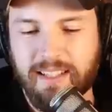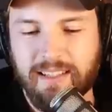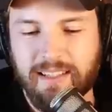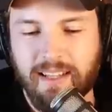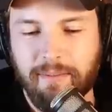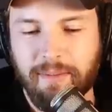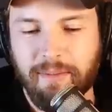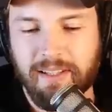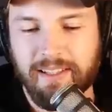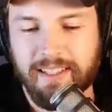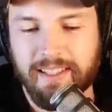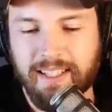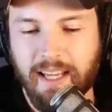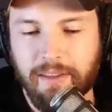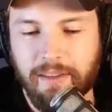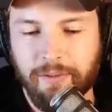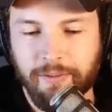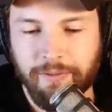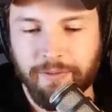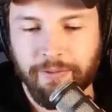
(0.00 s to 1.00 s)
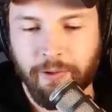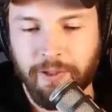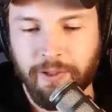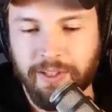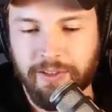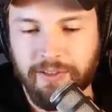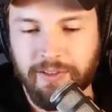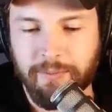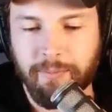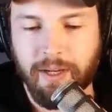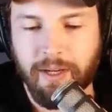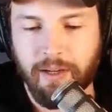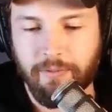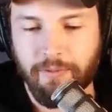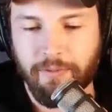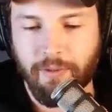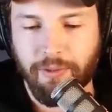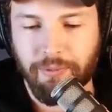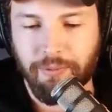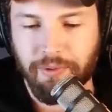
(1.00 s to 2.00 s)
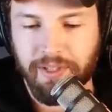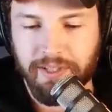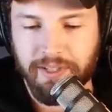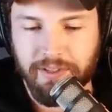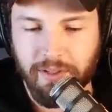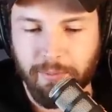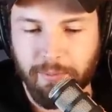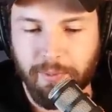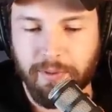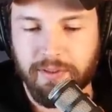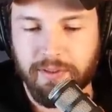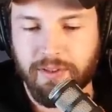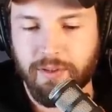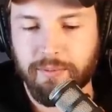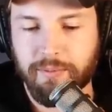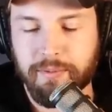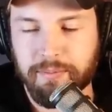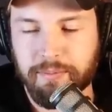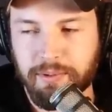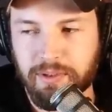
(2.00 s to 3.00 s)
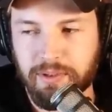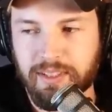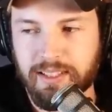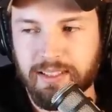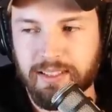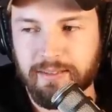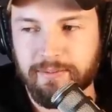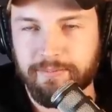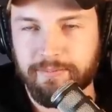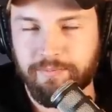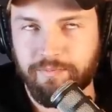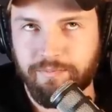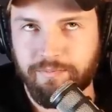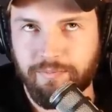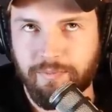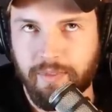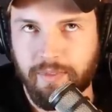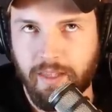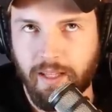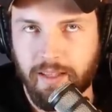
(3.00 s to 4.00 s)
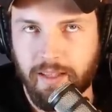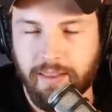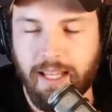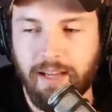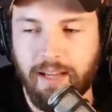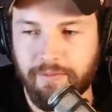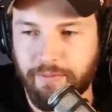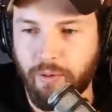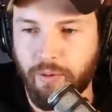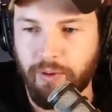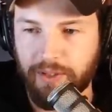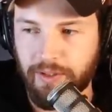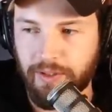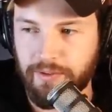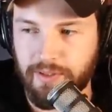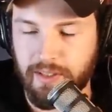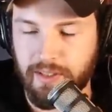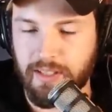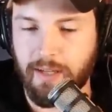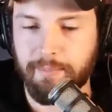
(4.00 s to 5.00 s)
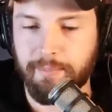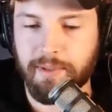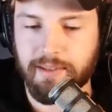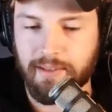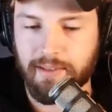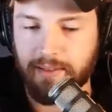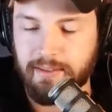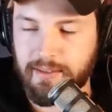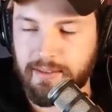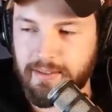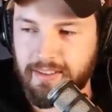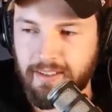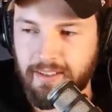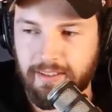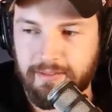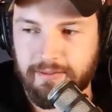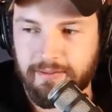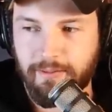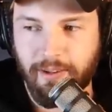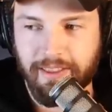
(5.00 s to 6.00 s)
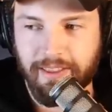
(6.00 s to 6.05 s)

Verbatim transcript: Well, he says they've been together for four years and married for three. So presumably th that four years encompasses